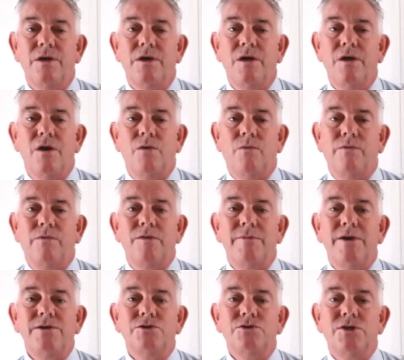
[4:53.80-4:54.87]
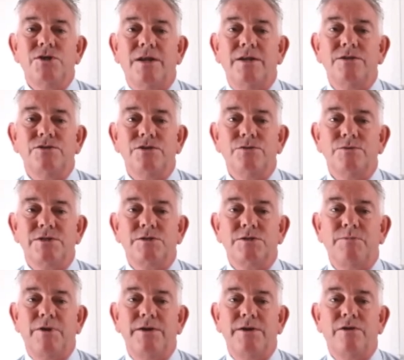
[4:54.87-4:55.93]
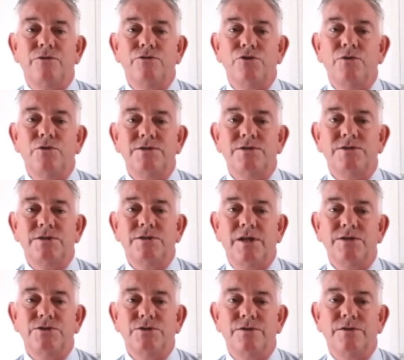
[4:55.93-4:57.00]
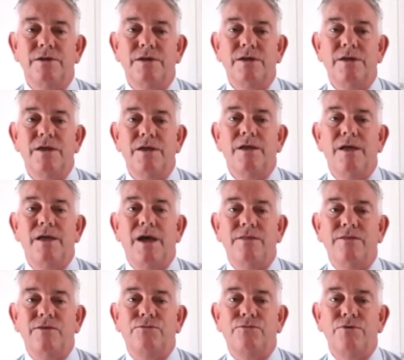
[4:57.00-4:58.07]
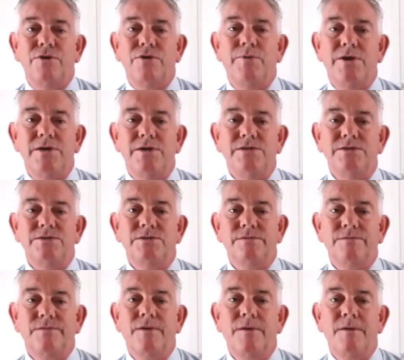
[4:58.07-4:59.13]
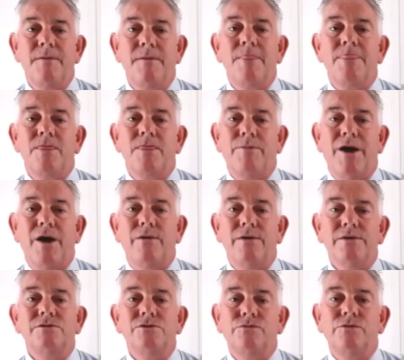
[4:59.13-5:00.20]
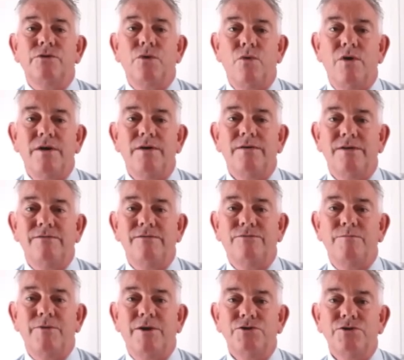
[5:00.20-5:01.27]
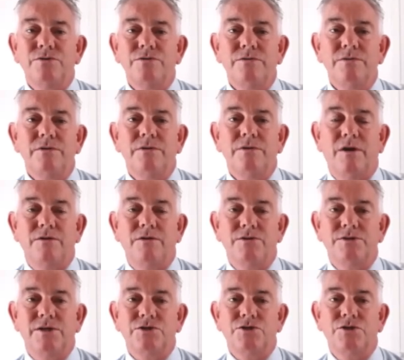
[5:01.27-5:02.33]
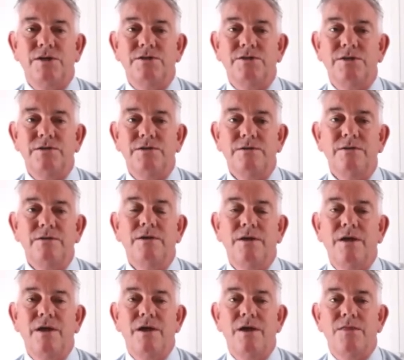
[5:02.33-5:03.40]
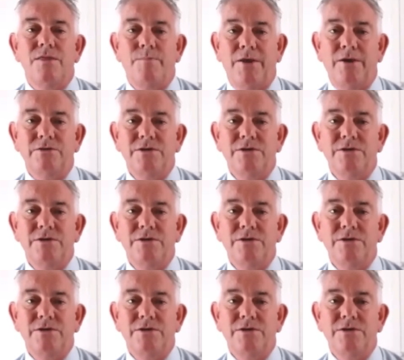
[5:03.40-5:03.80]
One of the major challenges was explaining our new legislation and the three P's: the power to require information, under Section 18. The penalty for